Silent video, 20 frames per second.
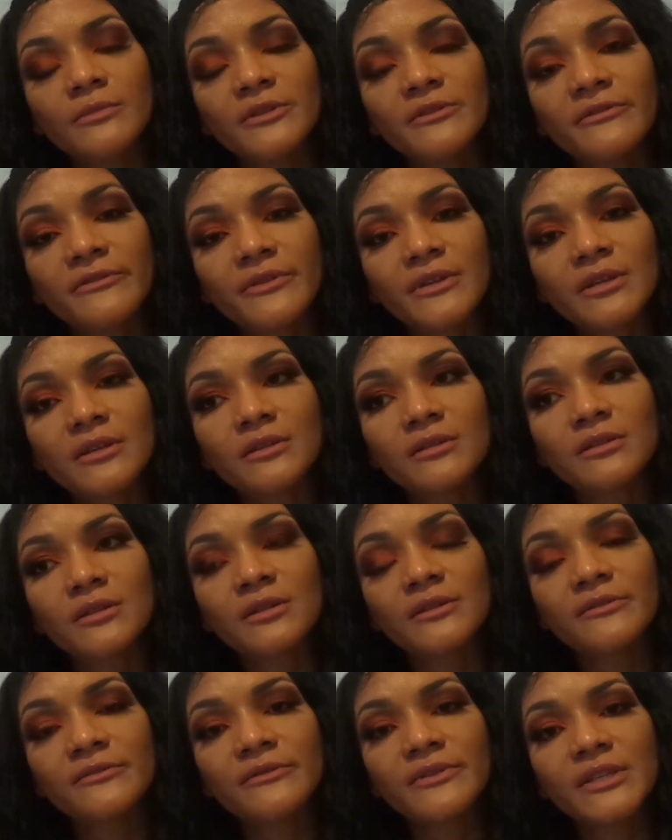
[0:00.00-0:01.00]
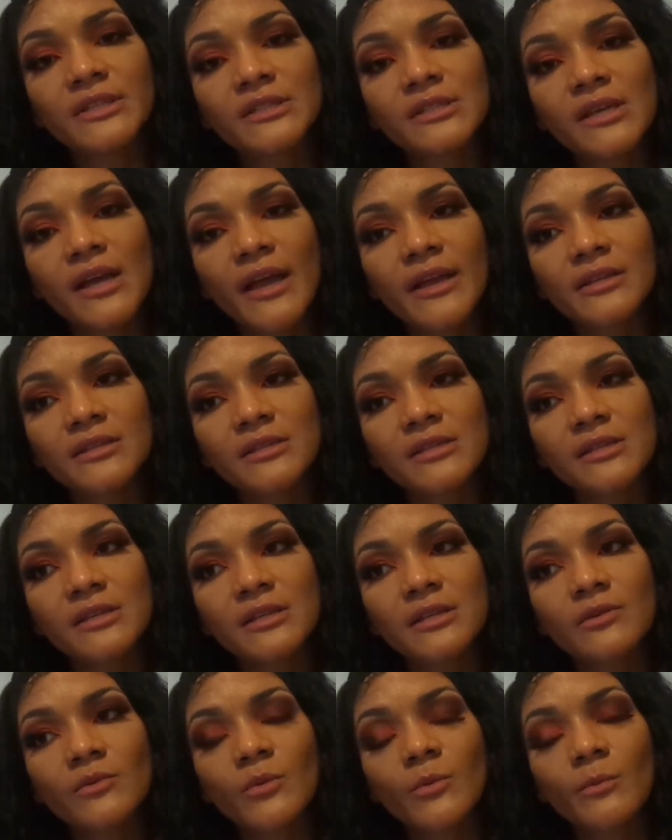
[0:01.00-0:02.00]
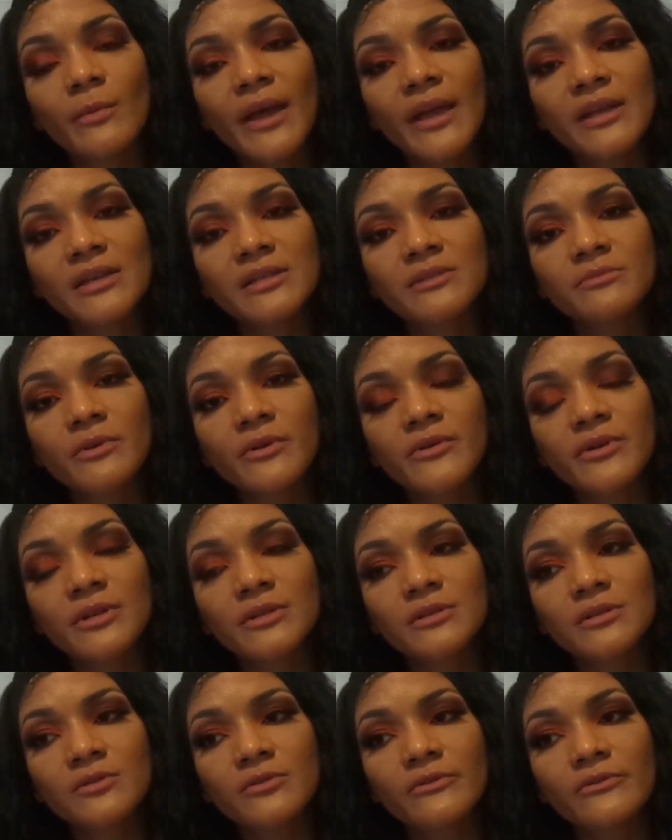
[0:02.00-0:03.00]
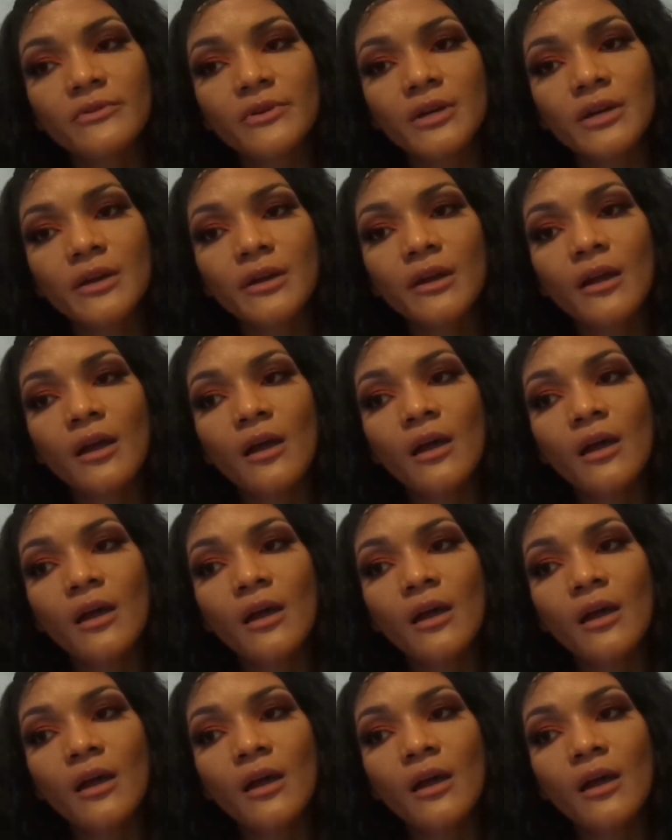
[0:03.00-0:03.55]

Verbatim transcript: the field of dental hygiene with my experience so far.